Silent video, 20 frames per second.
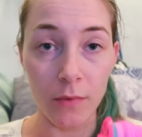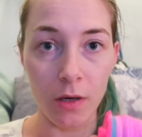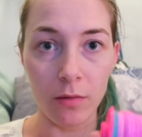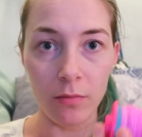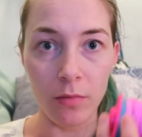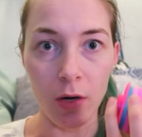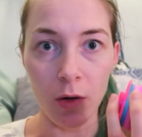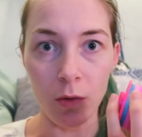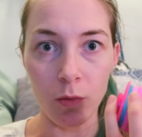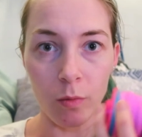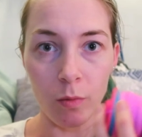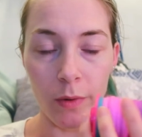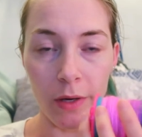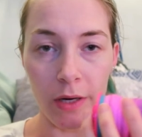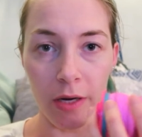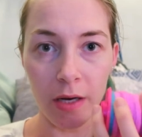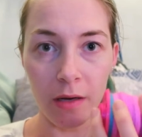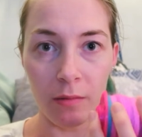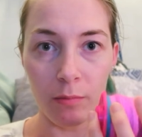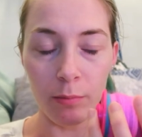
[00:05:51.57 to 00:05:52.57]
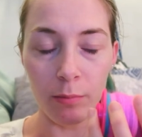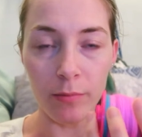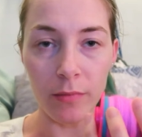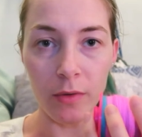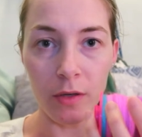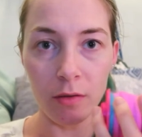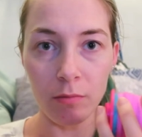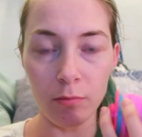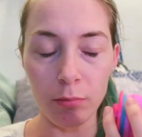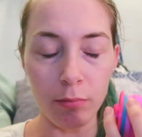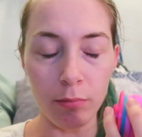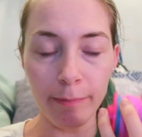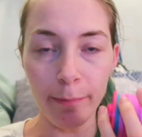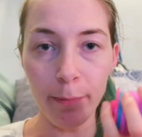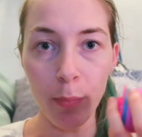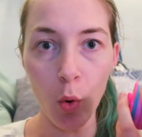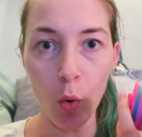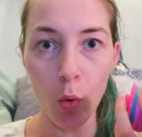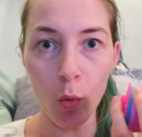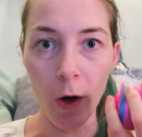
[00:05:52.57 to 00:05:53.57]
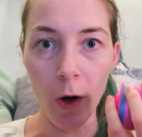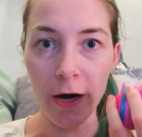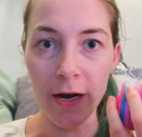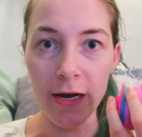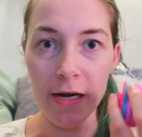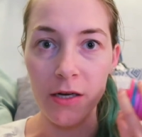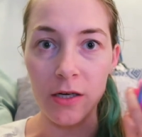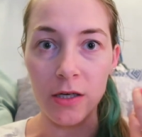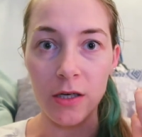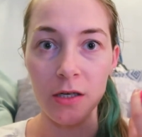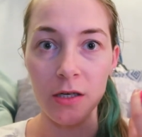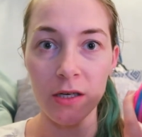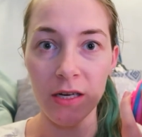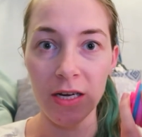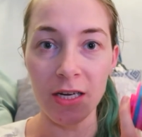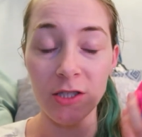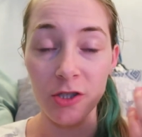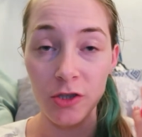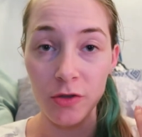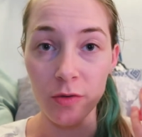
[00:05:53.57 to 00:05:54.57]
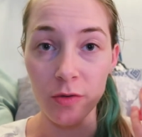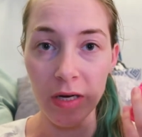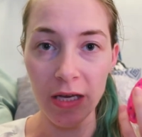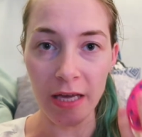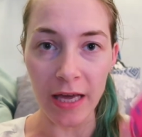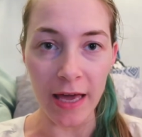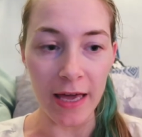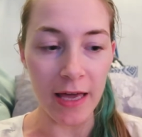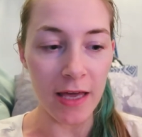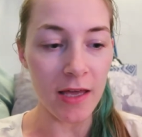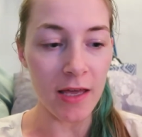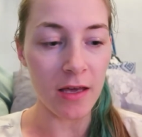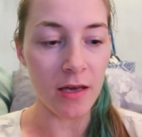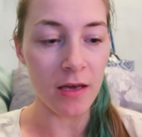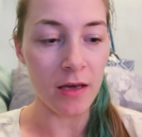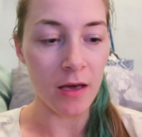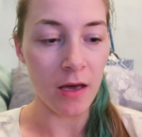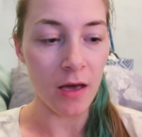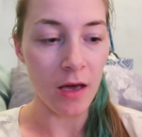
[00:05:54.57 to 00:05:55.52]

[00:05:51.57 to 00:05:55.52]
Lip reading: with a ball winder into a cake,